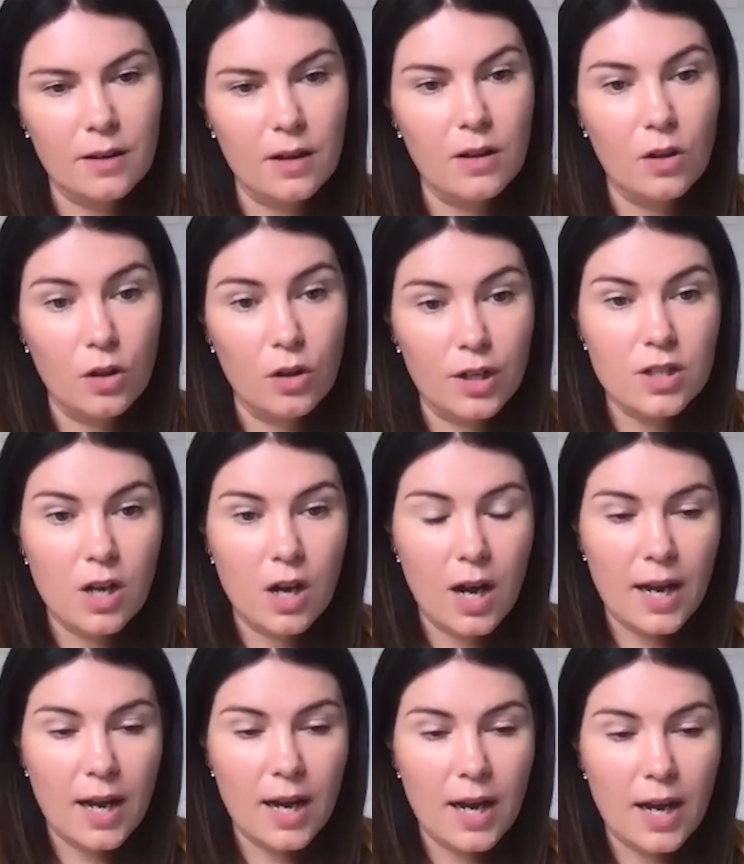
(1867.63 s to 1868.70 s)
a lot of
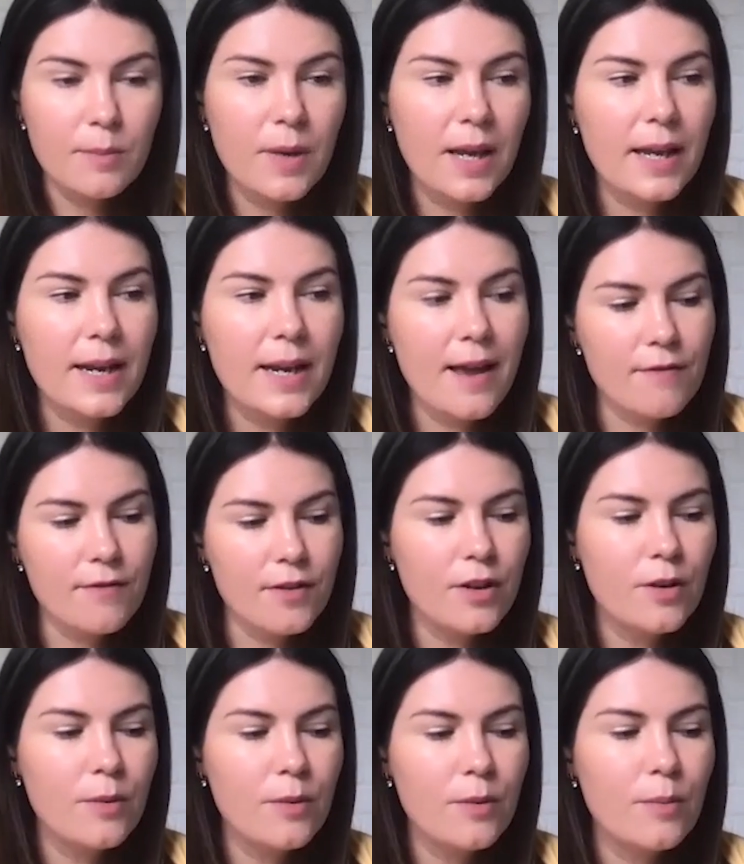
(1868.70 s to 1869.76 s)
time and
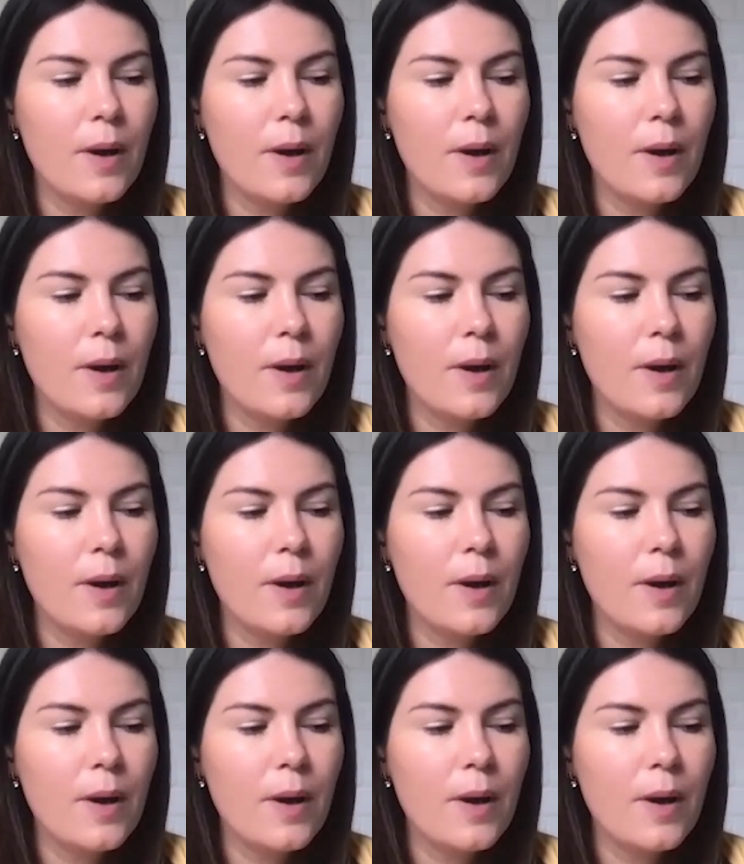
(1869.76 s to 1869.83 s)
effort,